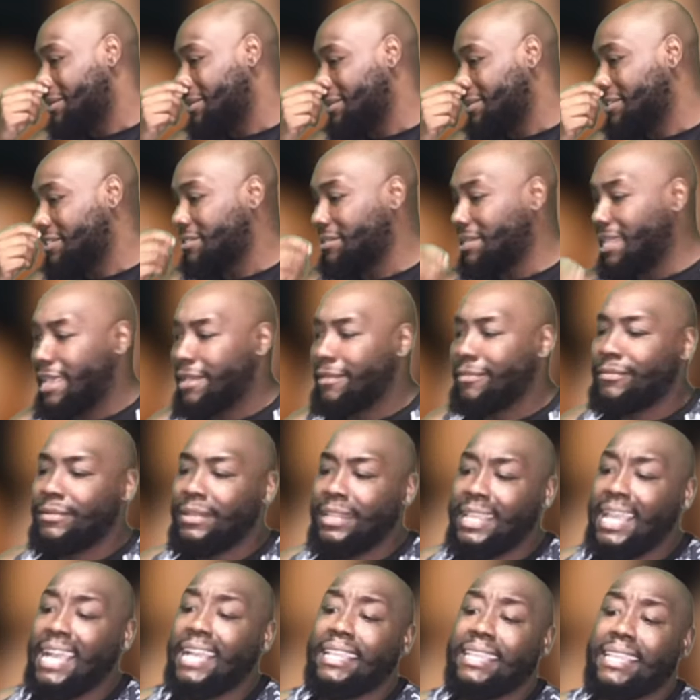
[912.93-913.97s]

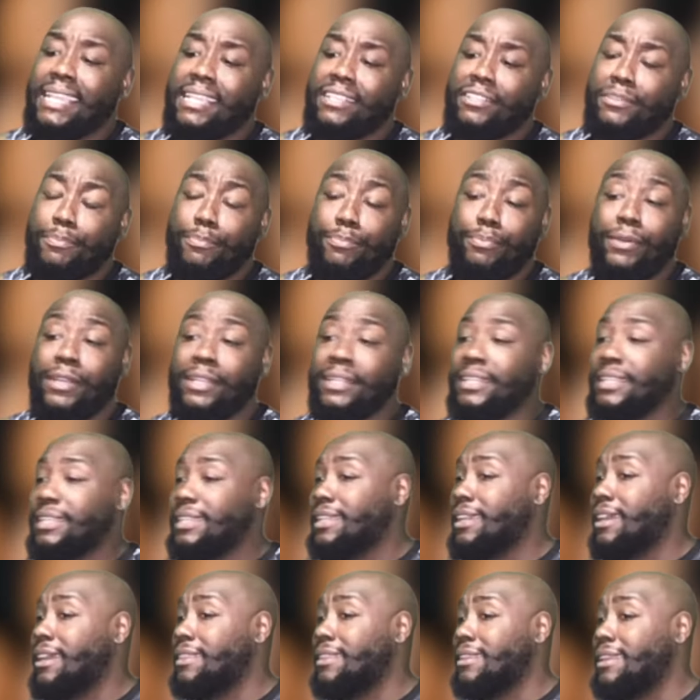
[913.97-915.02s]
Stephanie, I guess, putting
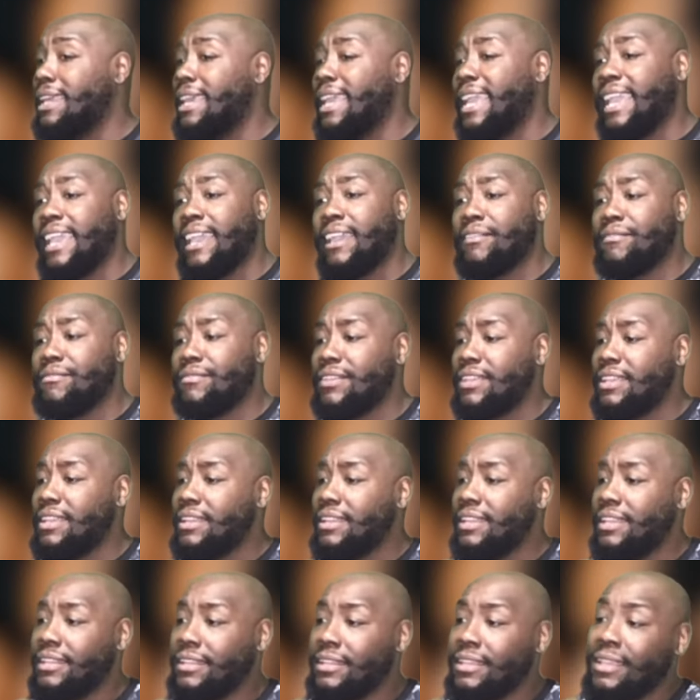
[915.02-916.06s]
together the Evan,
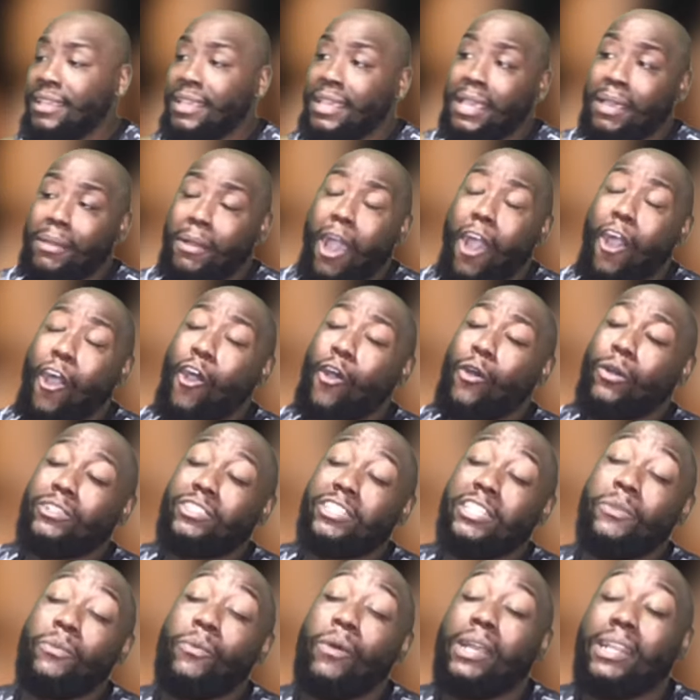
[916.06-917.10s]
and
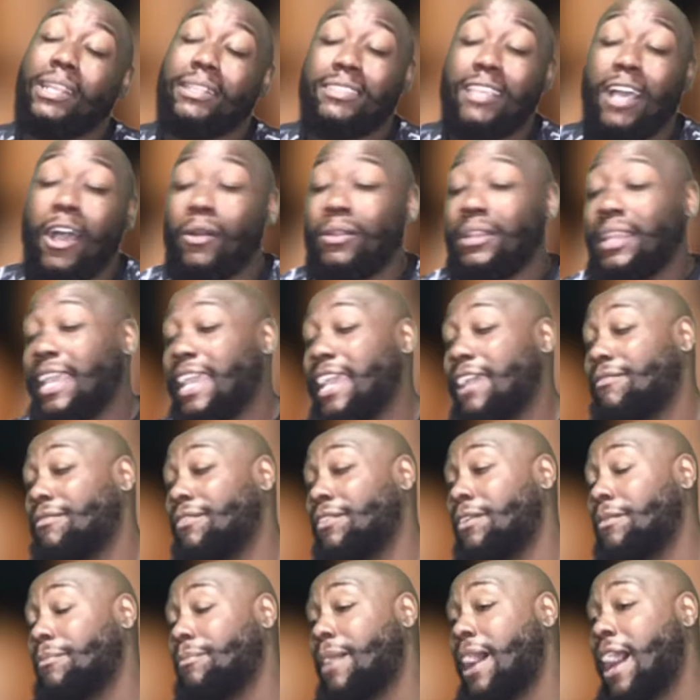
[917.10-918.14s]
she wanted to talk to
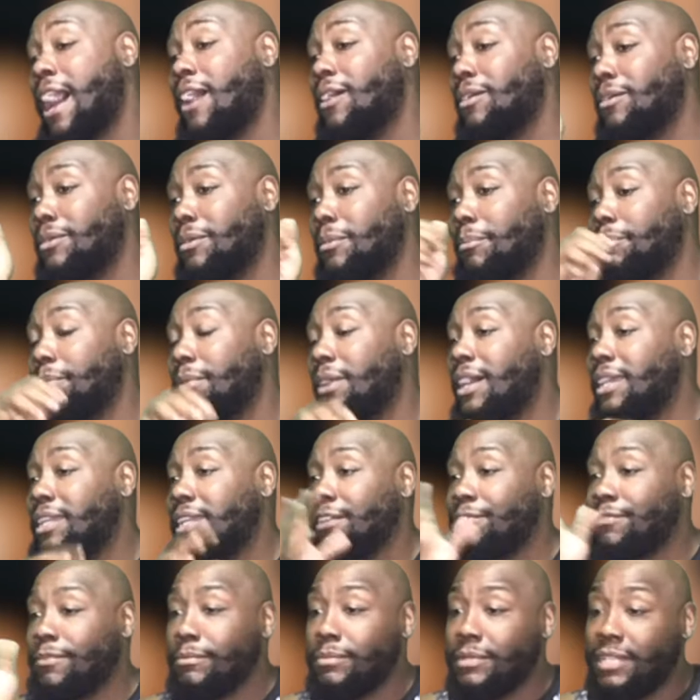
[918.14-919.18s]
Evan about
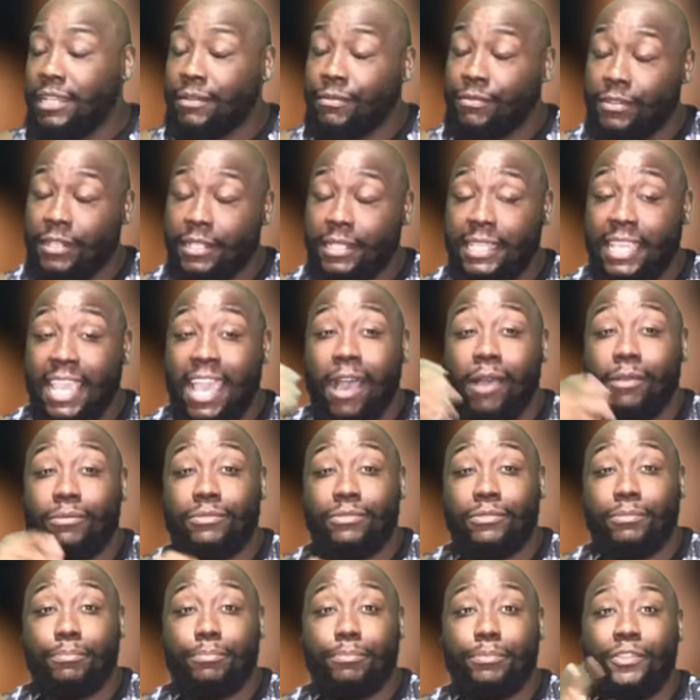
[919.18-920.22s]
money from different accounts,